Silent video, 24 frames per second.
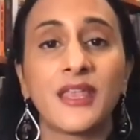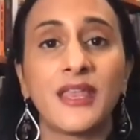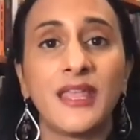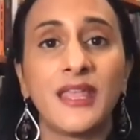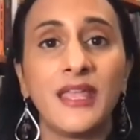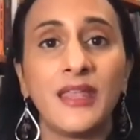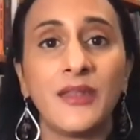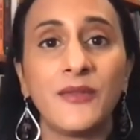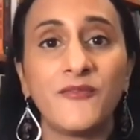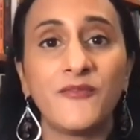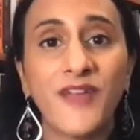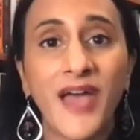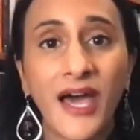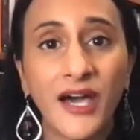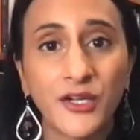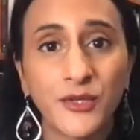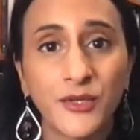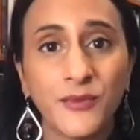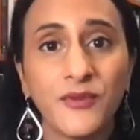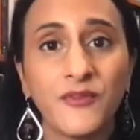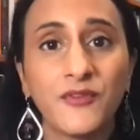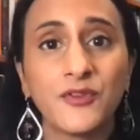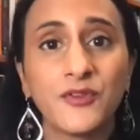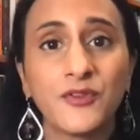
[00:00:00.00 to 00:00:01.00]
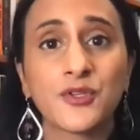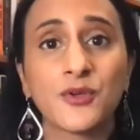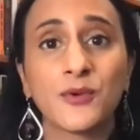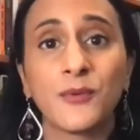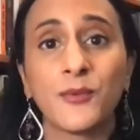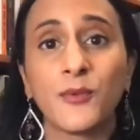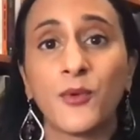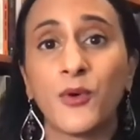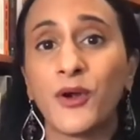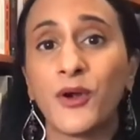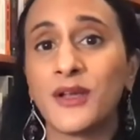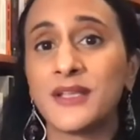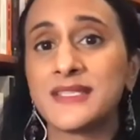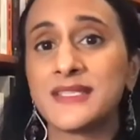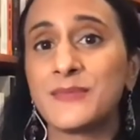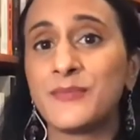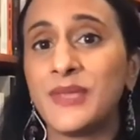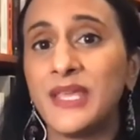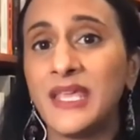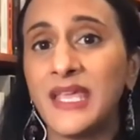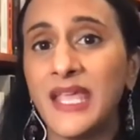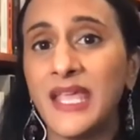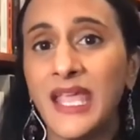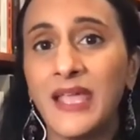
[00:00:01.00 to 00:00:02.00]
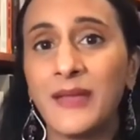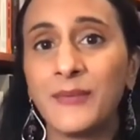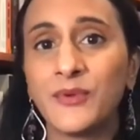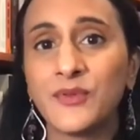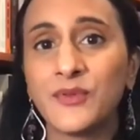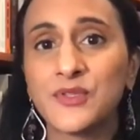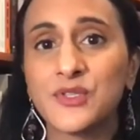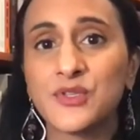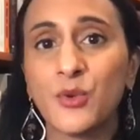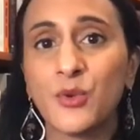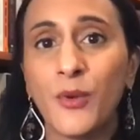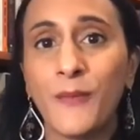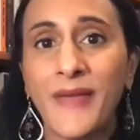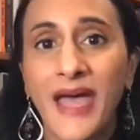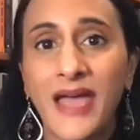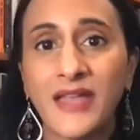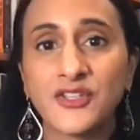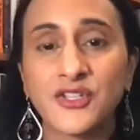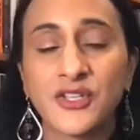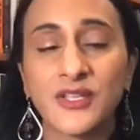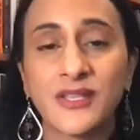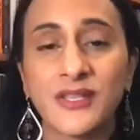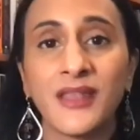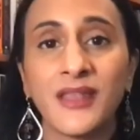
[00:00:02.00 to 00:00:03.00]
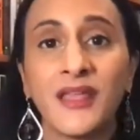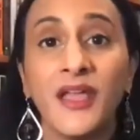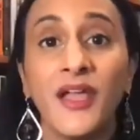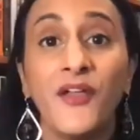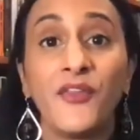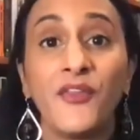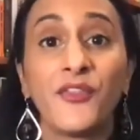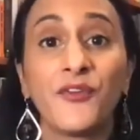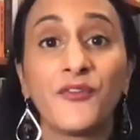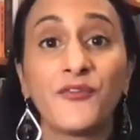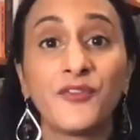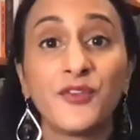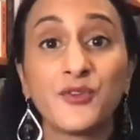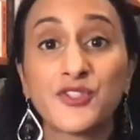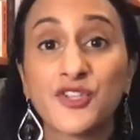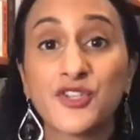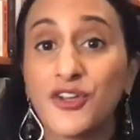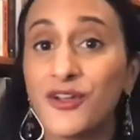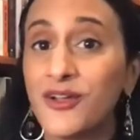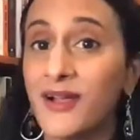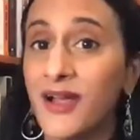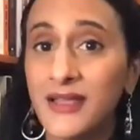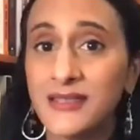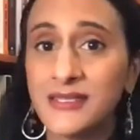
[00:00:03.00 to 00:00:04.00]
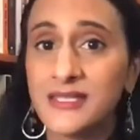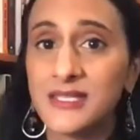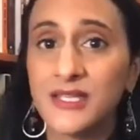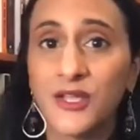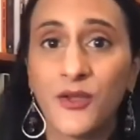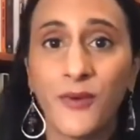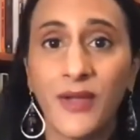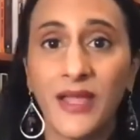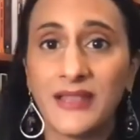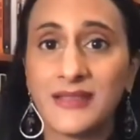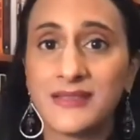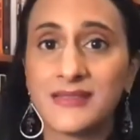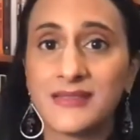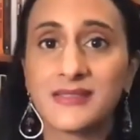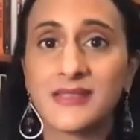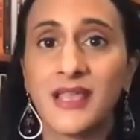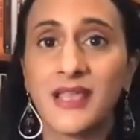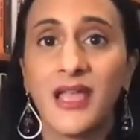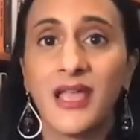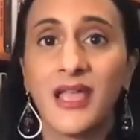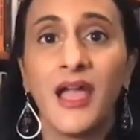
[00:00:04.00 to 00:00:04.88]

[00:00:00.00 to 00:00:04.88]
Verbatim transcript: in valuing future rewards, and being able to imagine the future consequence